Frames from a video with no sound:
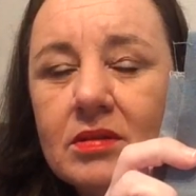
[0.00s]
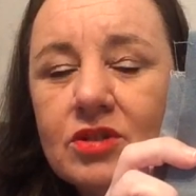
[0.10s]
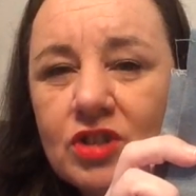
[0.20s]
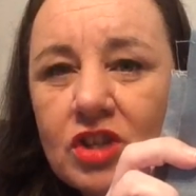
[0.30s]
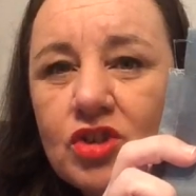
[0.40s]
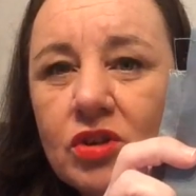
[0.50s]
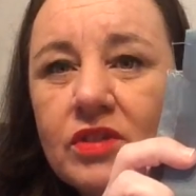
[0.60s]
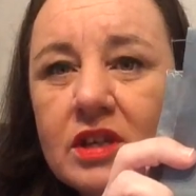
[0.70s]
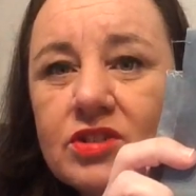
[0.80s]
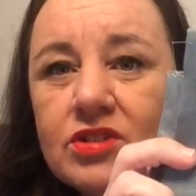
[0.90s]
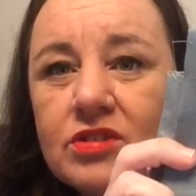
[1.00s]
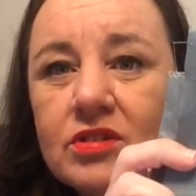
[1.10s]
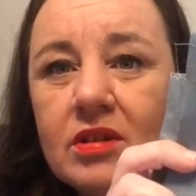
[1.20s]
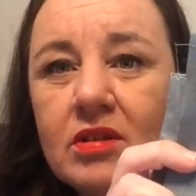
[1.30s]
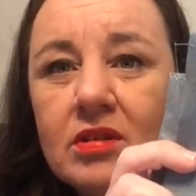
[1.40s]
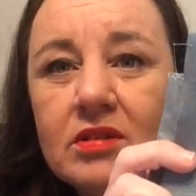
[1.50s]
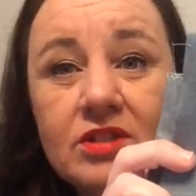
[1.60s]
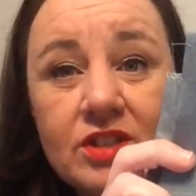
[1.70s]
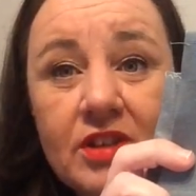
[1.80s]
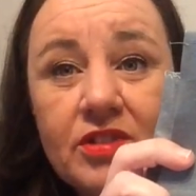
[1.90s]
stitch on this on the
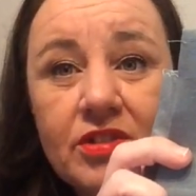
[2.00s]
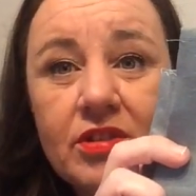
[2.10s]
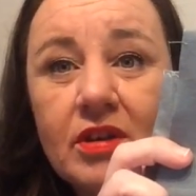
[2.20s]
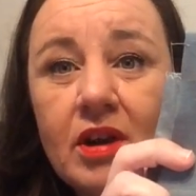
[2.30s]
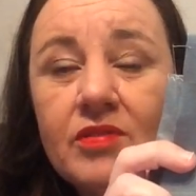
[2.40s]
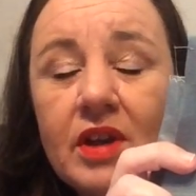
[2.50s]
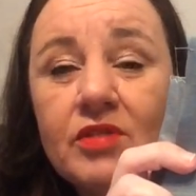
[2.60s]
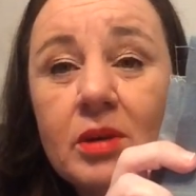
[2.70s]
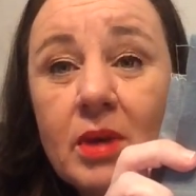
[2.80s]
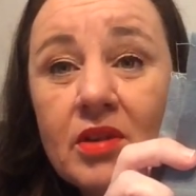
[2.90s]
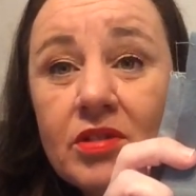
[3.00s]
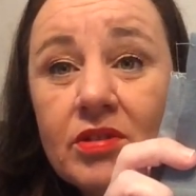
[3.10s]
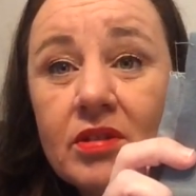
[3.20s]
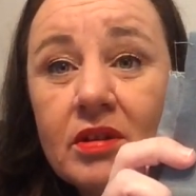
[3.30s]
10th of every month,